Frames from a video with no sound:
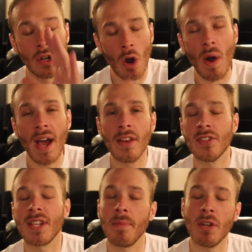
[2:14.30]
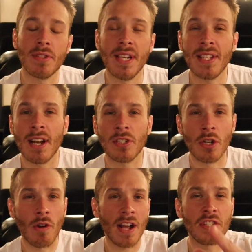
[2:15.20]
go ahead and send me your details.
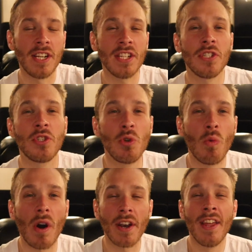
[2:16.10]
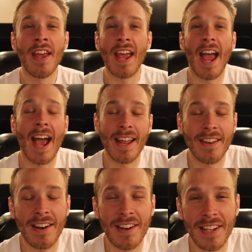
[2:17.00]
Congratulations, you won.
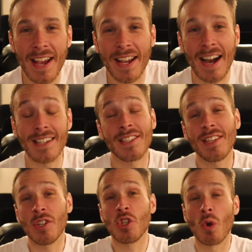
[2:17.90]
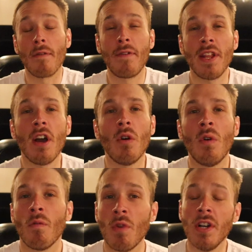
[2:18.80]
And uh, yeah, guys, short
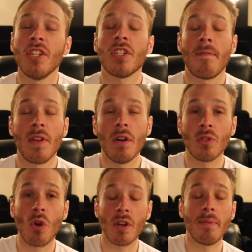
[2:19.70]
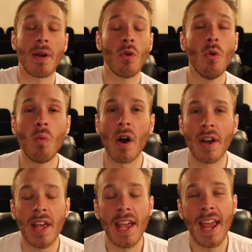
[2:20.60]
video, really just a video talking about who
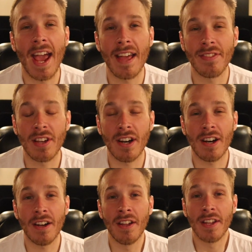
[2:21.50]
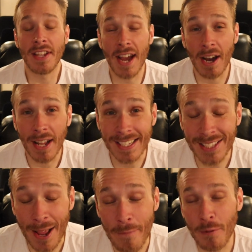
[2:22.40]
won. And uh, yeah,
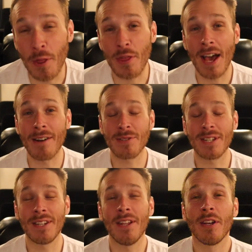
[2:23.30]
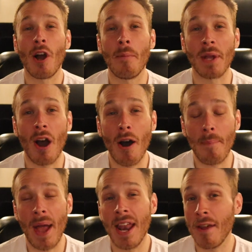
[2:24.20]
excited for the thousand coming up.
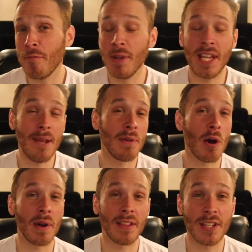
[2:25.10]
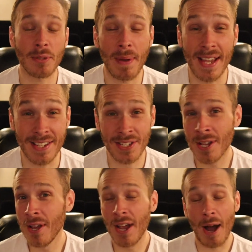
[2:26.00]
And if we keep going at this pace,
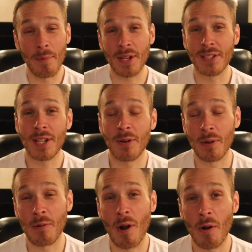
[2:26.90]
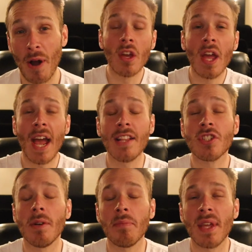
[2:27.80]
I'm gonna continue to grow. And
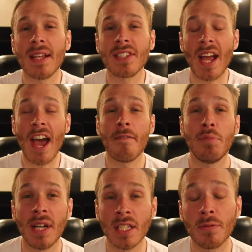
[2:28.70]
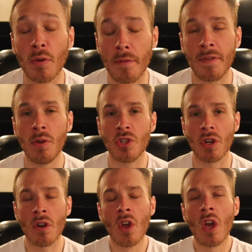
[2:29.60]
some things I have plans for the
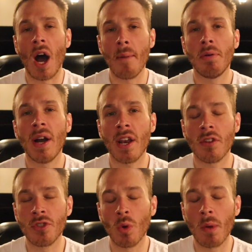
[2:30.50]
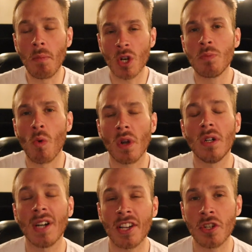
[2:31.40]
future. I plan on doing much more
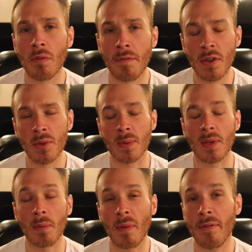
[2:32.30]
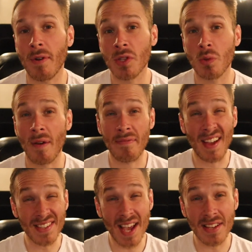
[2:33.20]
collection reviews with some of my friends who have
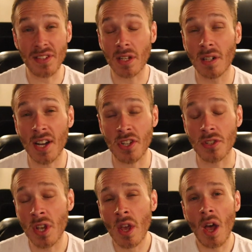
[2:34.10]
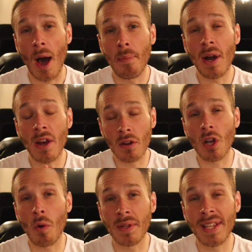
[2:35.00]
fantastic collections. I plan on
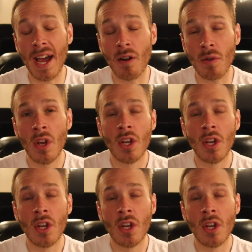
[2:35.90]
going down